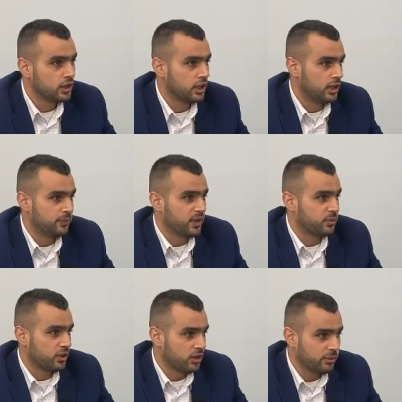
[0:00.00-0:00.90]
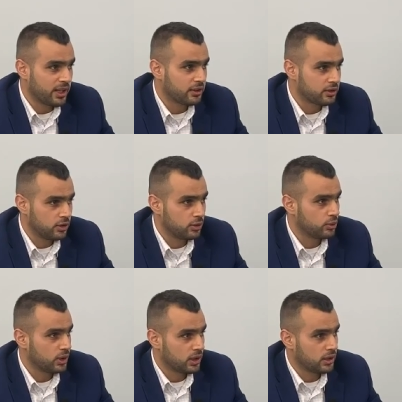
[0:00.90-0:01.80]
Abdul, let me ask
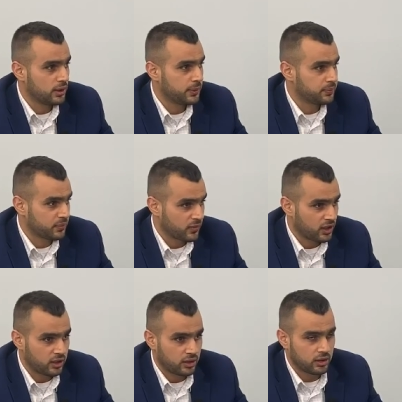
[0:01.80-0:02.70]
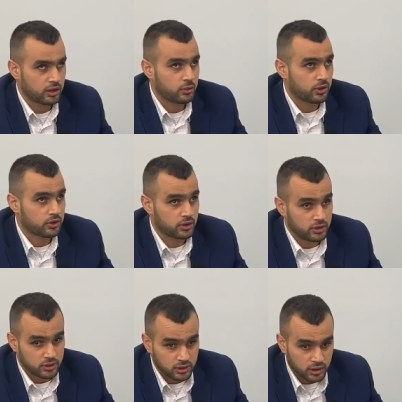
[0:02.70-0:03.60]
you a
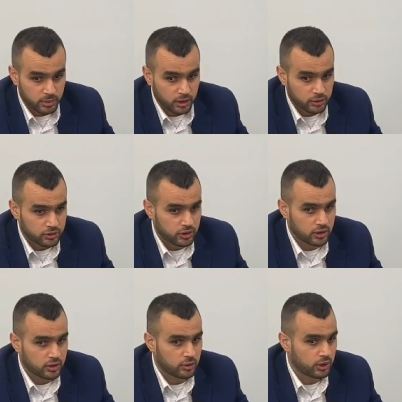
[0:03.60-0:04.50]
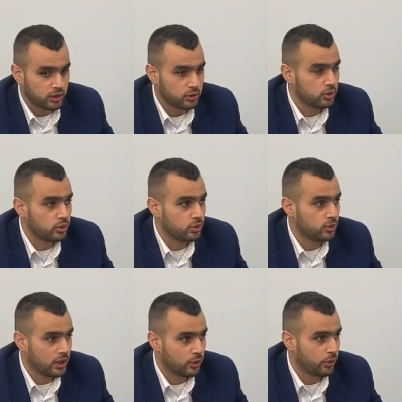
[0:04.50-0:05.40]
question about what you
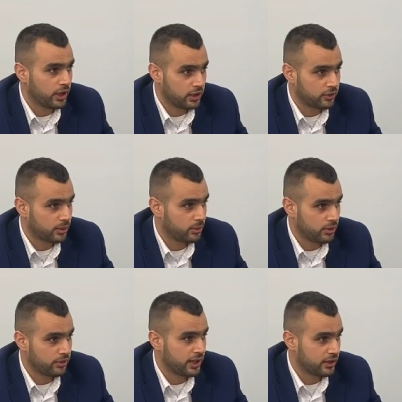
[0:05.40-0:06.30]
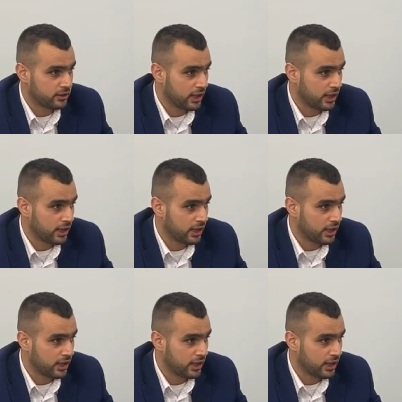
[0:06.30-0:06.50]
do away from all of that.